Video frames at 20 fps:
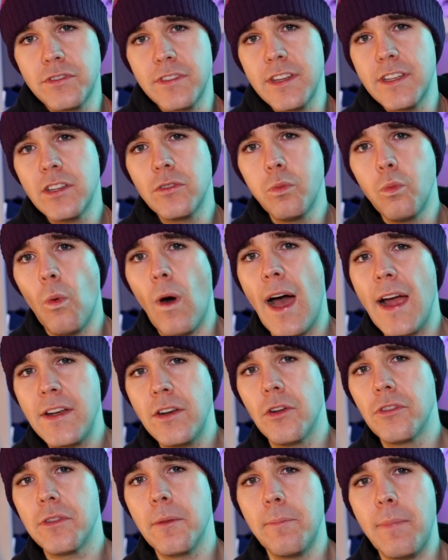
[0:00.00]
So they just
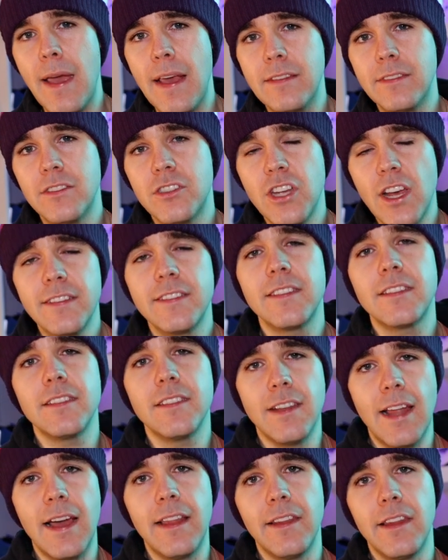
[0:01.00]
widened out the base just
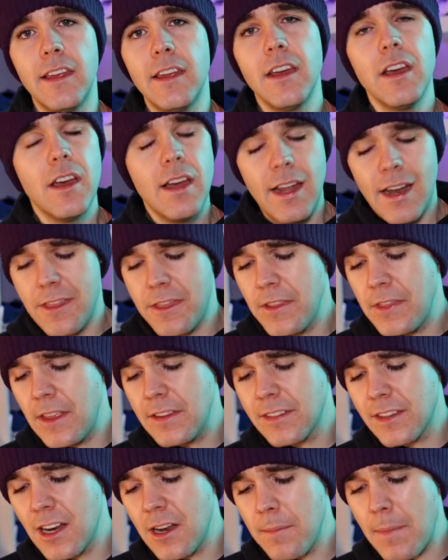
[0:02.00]
slightly, and I think
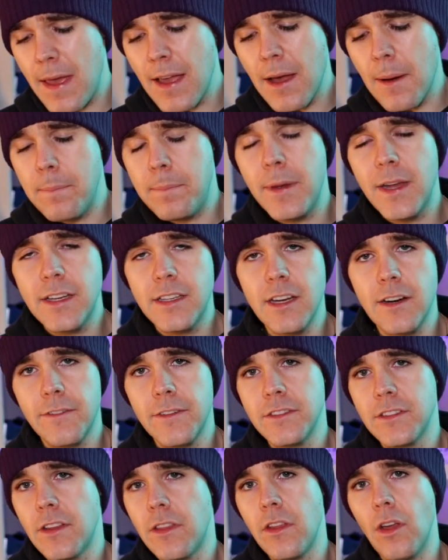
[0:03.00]
that's gonna make a big
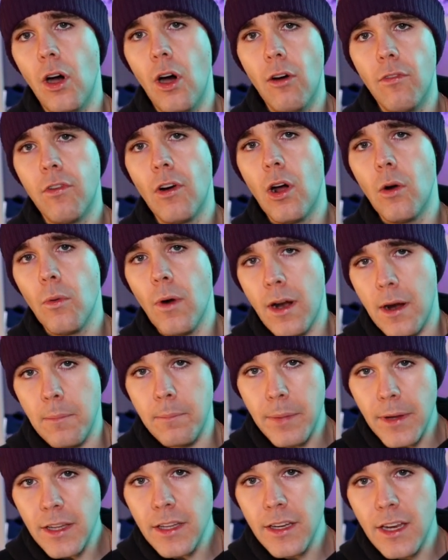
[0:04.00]
difference in the overall
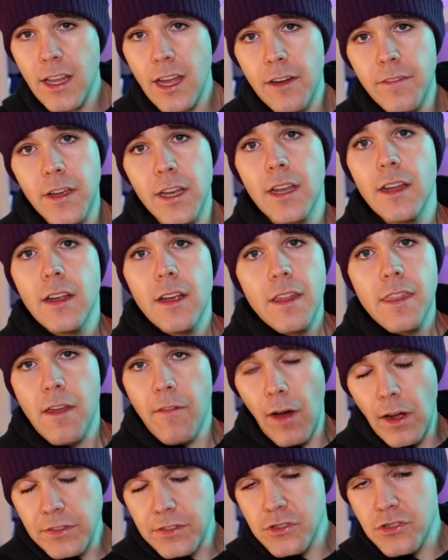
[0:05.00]
runnability of it.
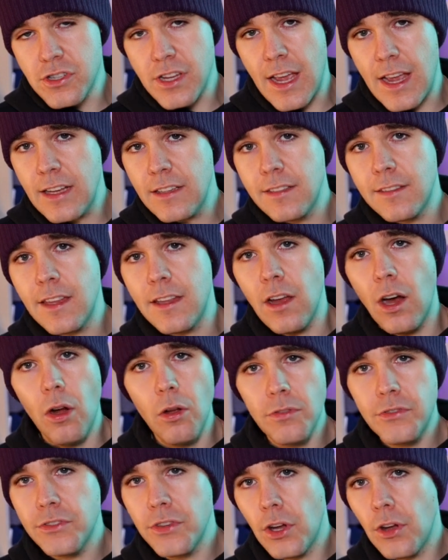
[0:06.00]
They've also changed the
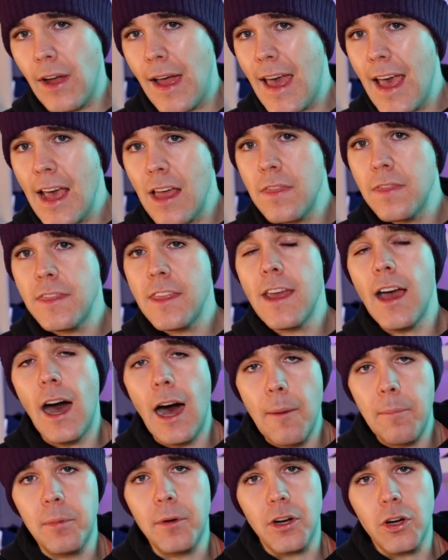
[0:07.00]
outsole and the
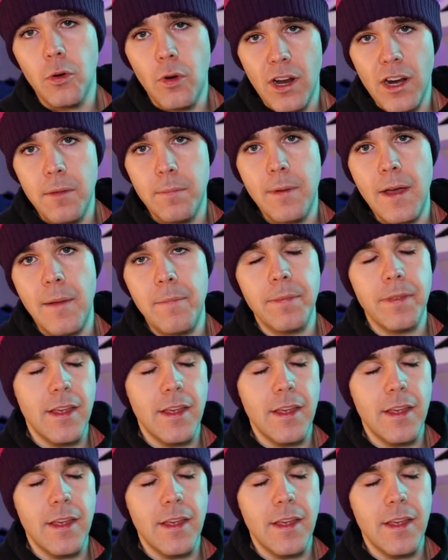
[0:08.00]
upper quite a bit.